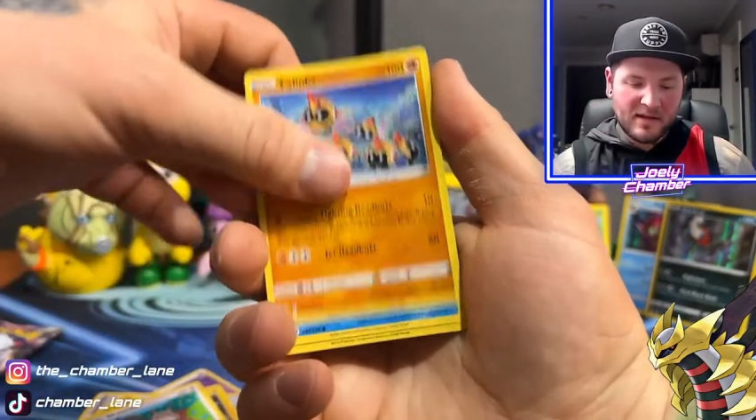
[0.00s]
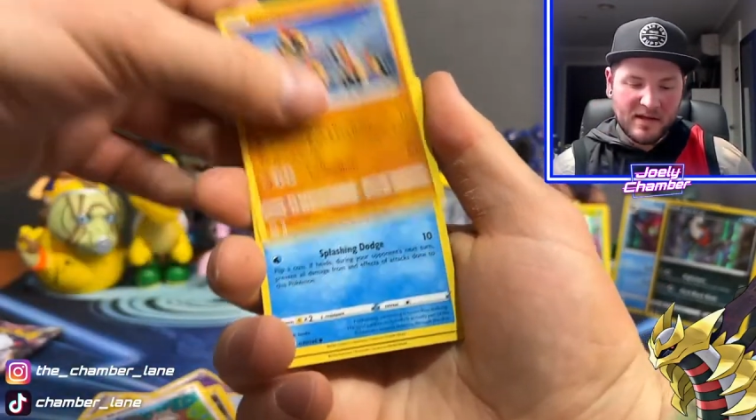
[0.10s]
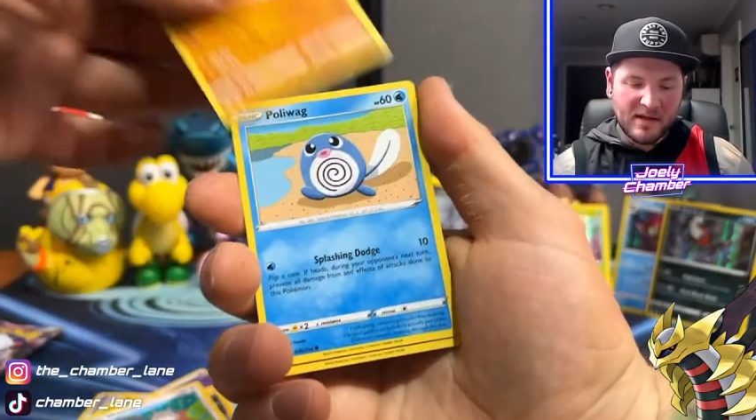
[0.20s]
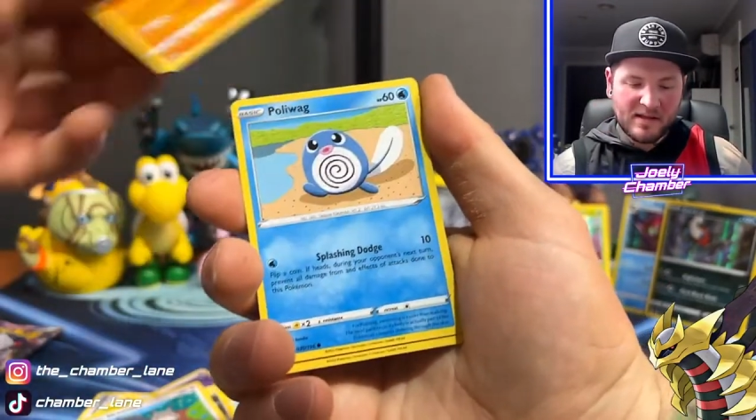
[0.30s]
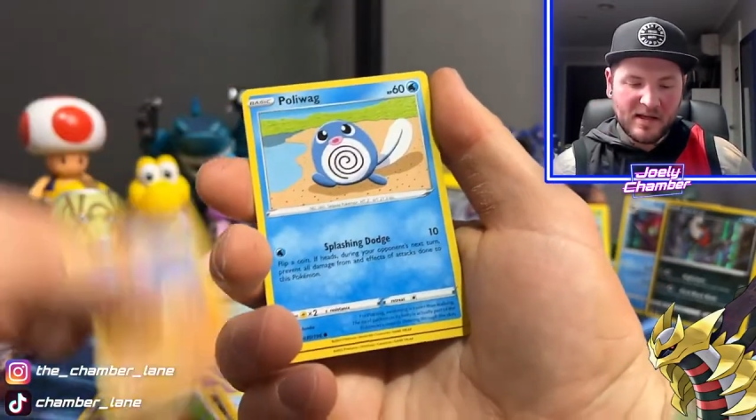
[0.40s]

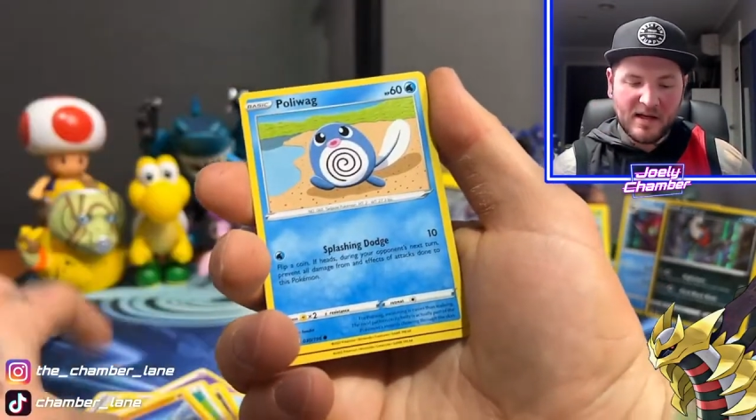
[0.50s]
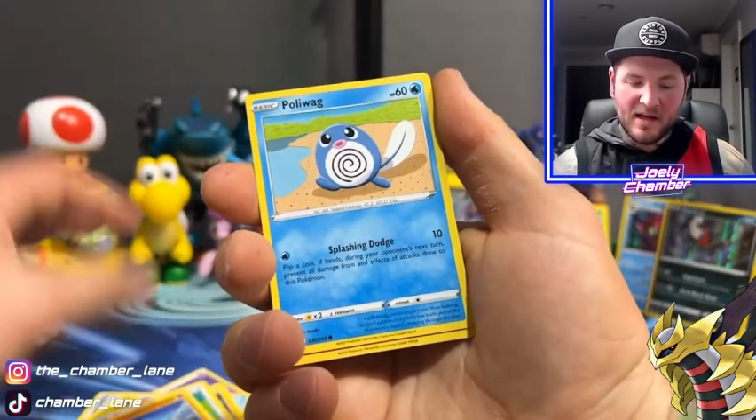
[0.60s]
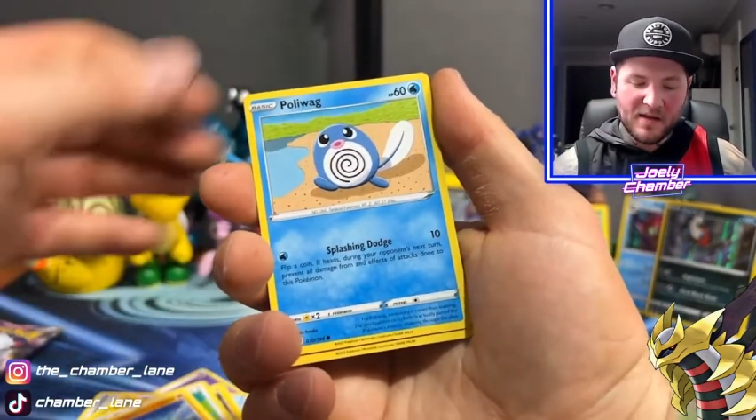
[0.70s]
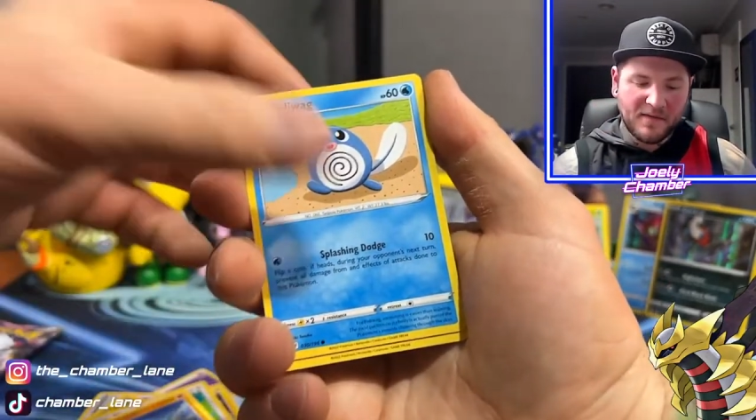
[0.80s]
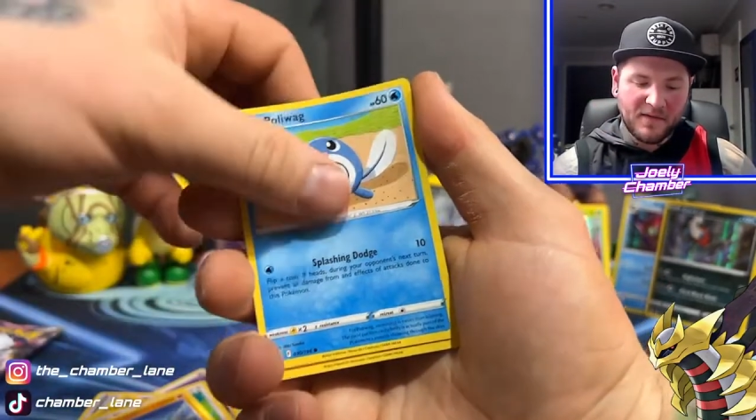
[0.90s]
It's
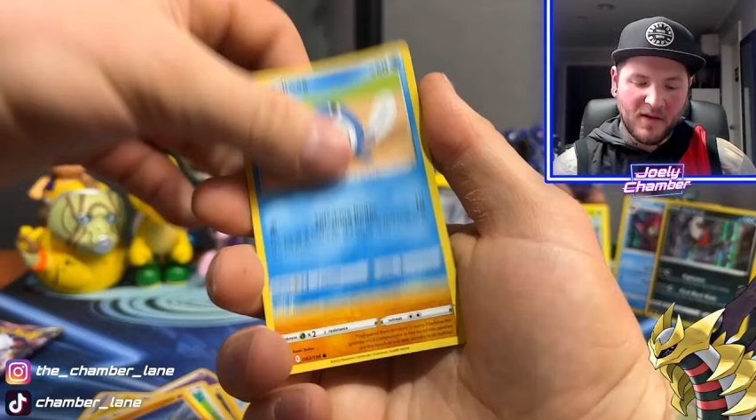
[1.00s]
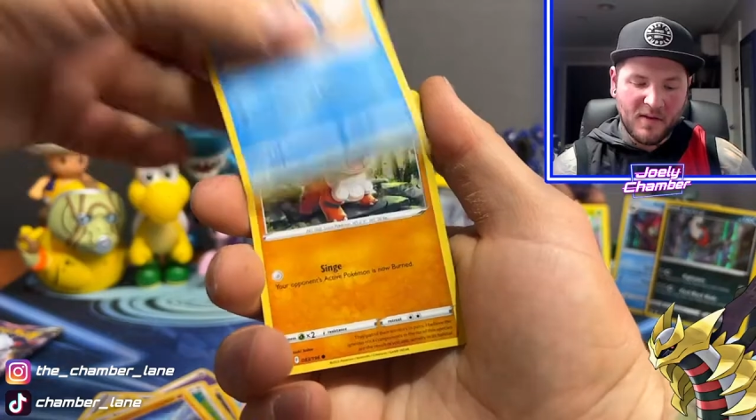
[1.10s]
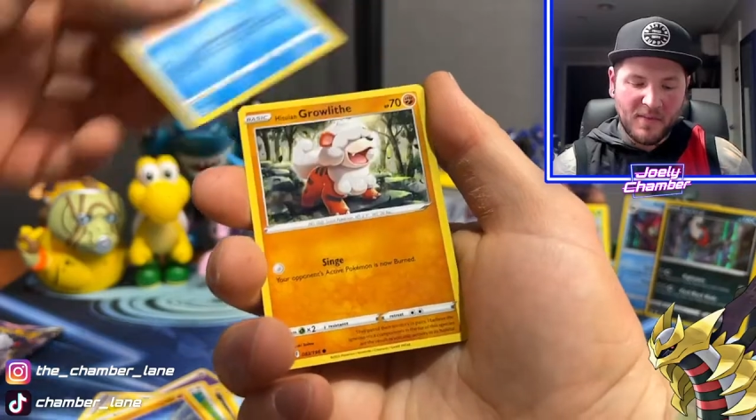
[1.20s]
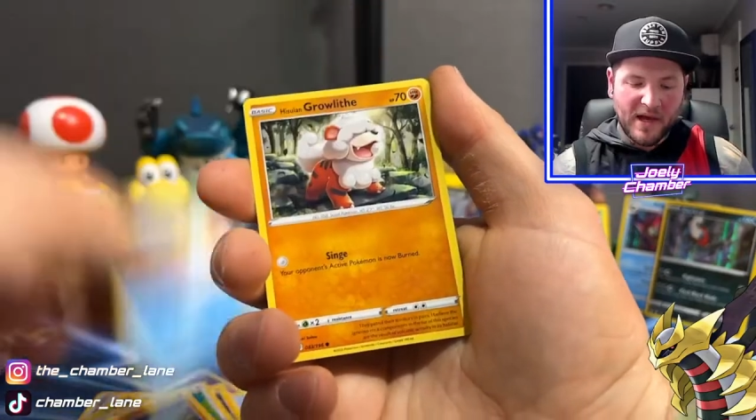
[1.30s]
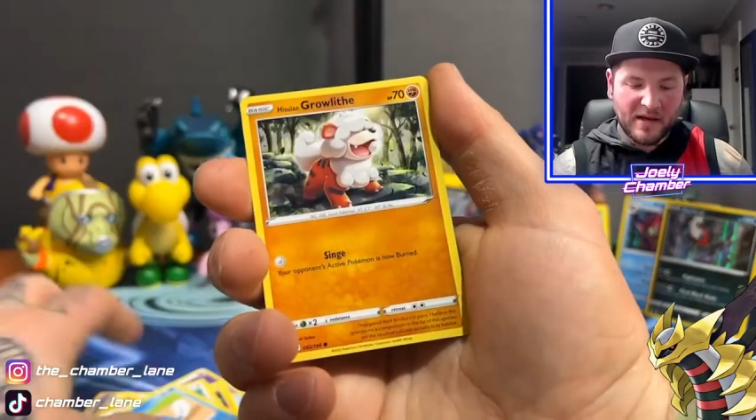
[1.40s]
another flop
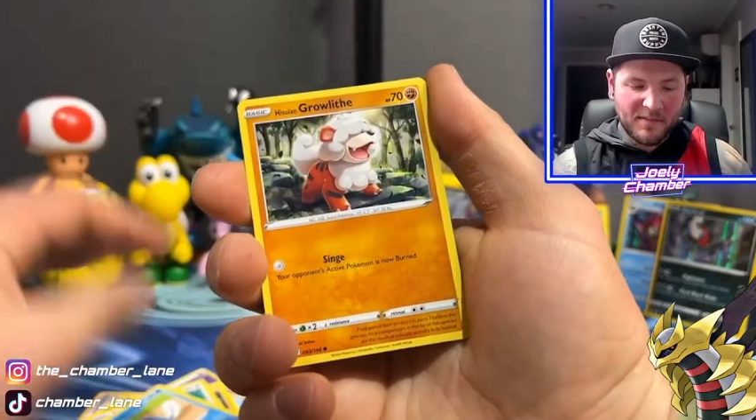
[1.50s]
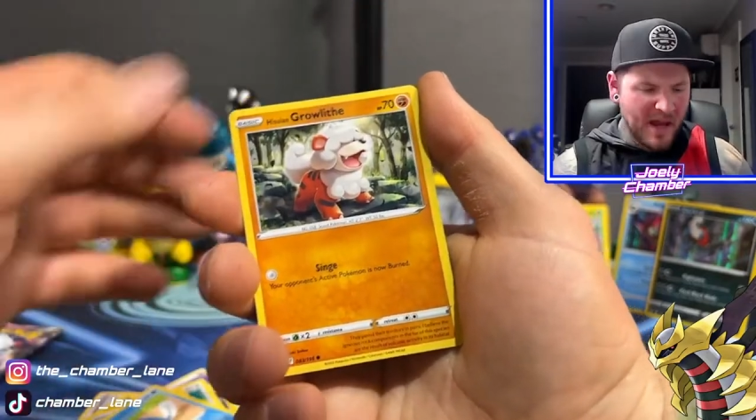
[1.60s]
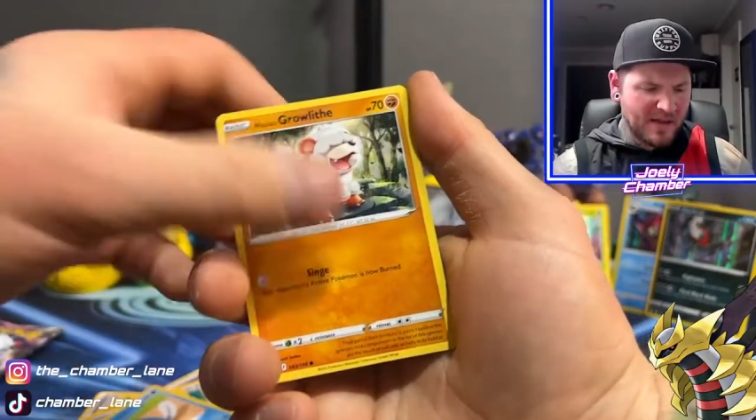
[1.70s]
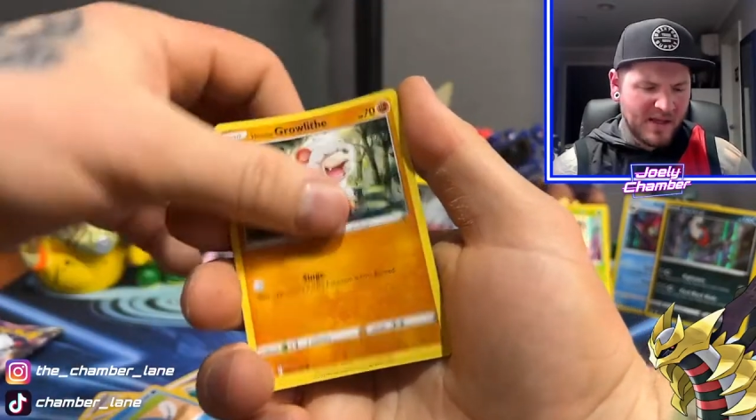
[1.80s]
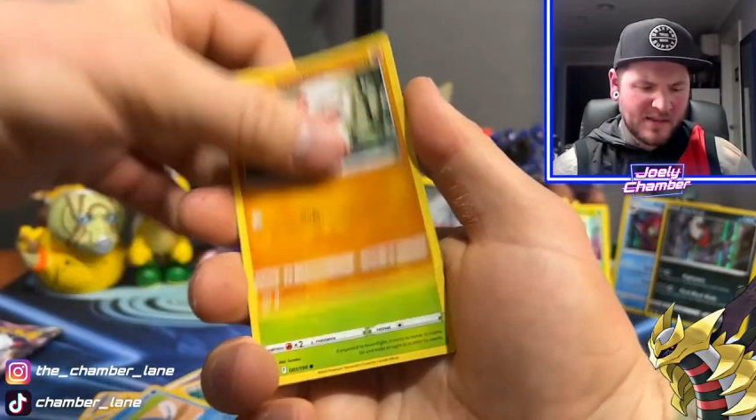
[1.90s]
pack.
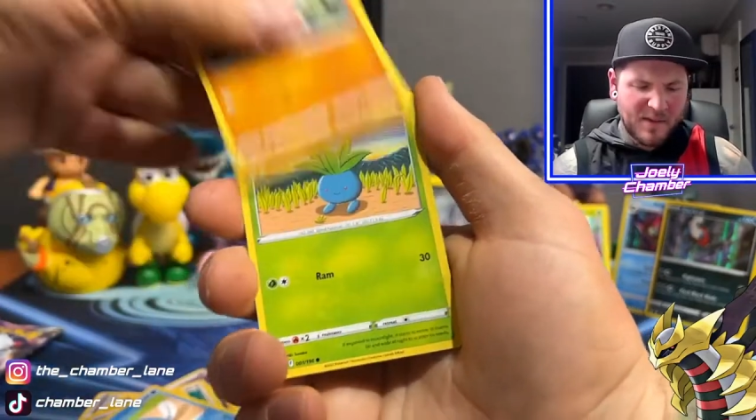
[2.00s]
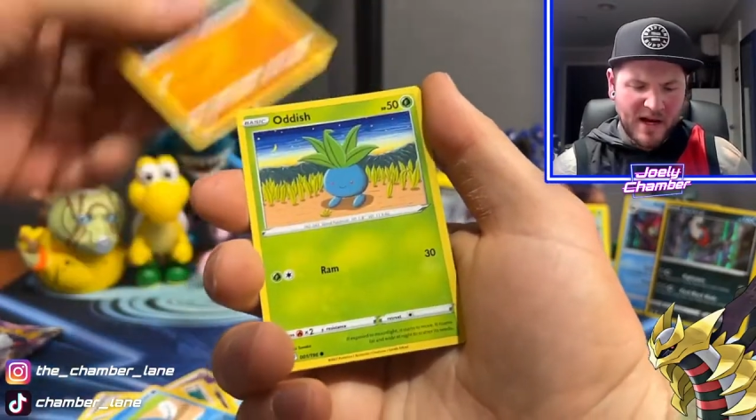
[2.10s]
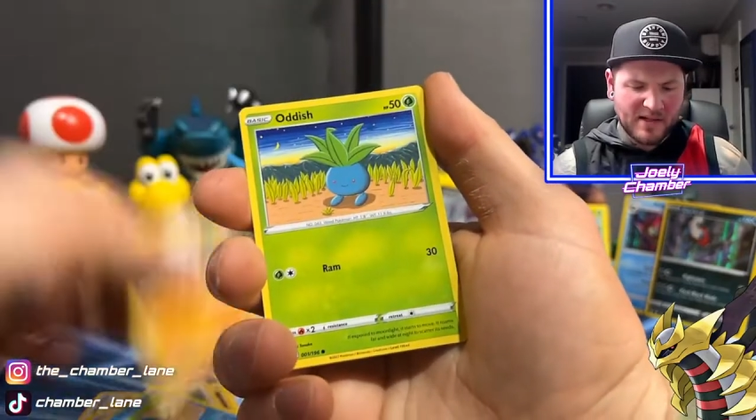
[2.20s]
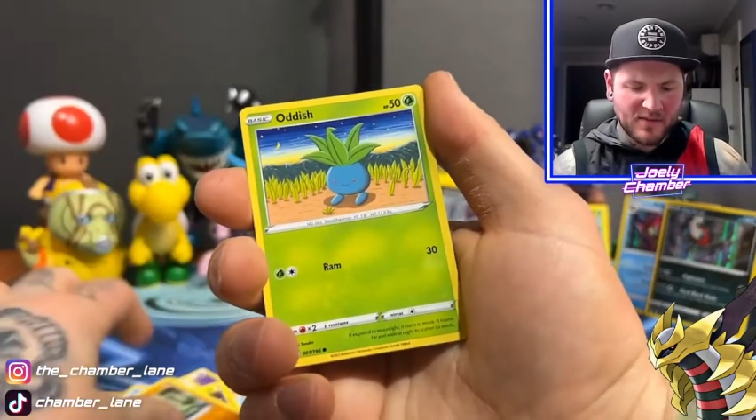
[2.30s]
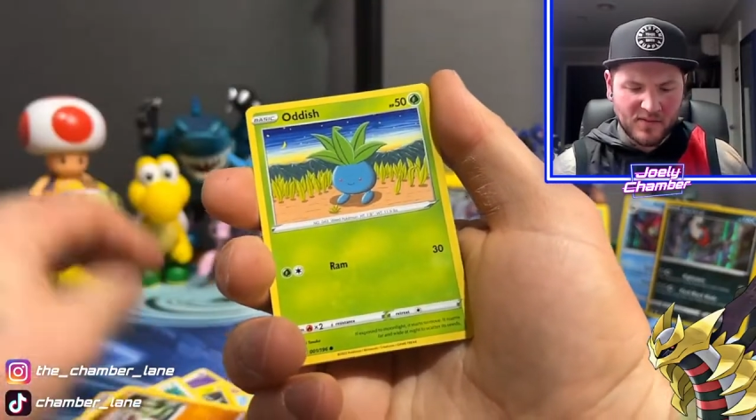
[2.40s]
Man, these
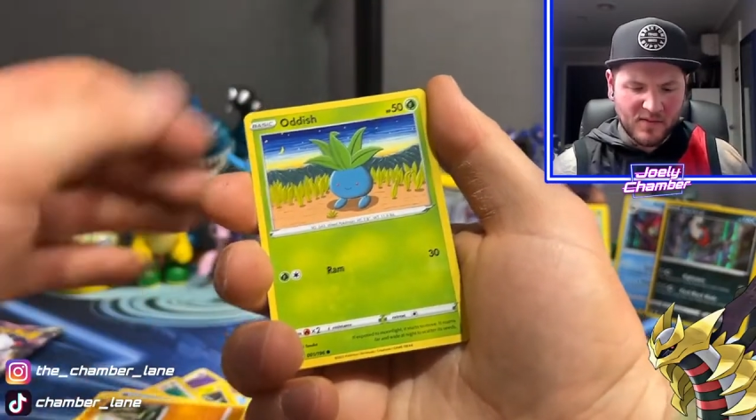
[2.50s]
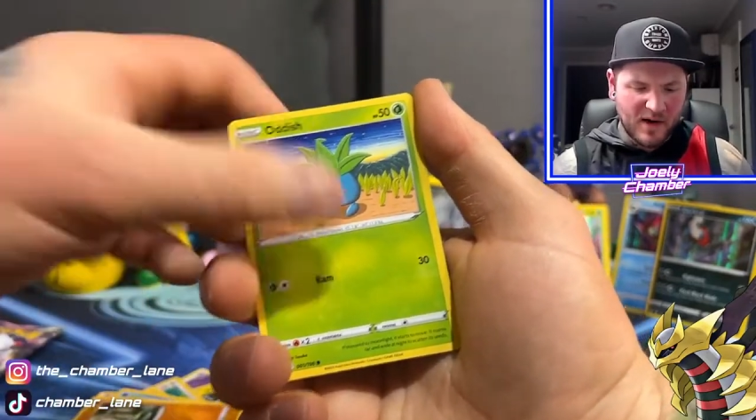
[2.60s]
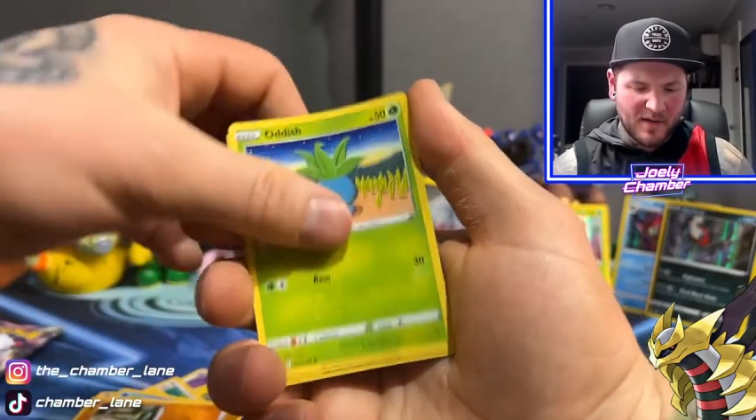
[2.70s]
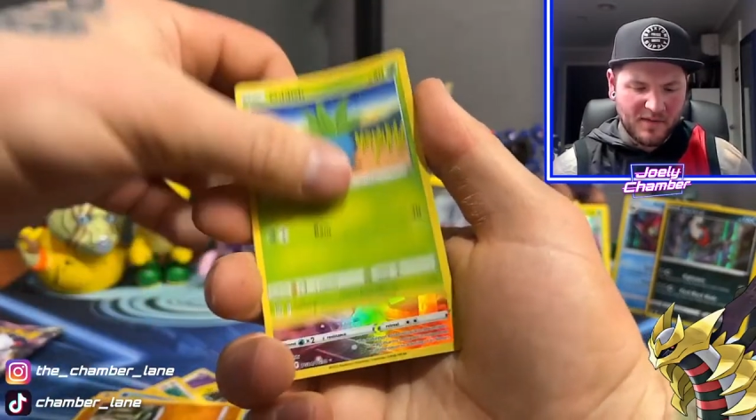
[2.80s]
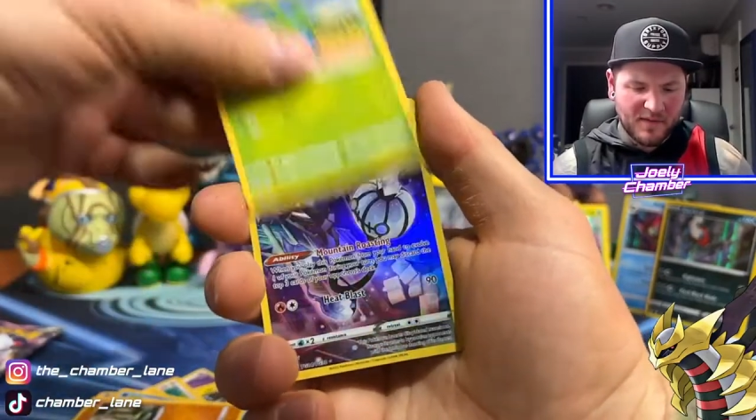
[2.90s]
packs are
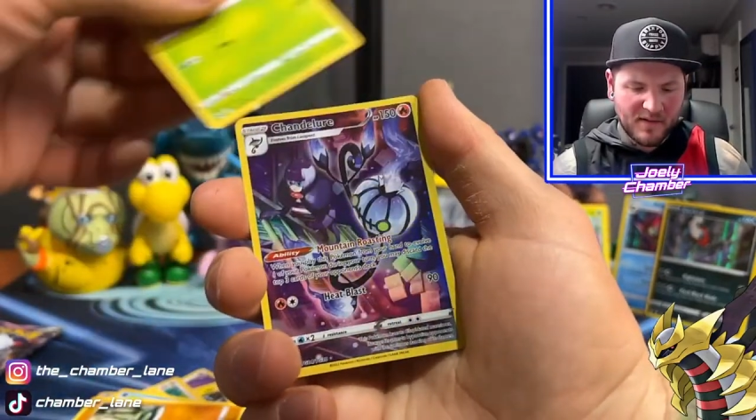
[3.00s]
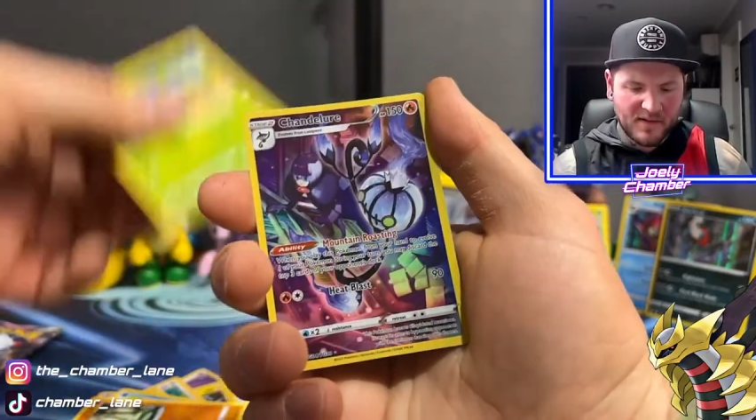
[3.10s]
rough.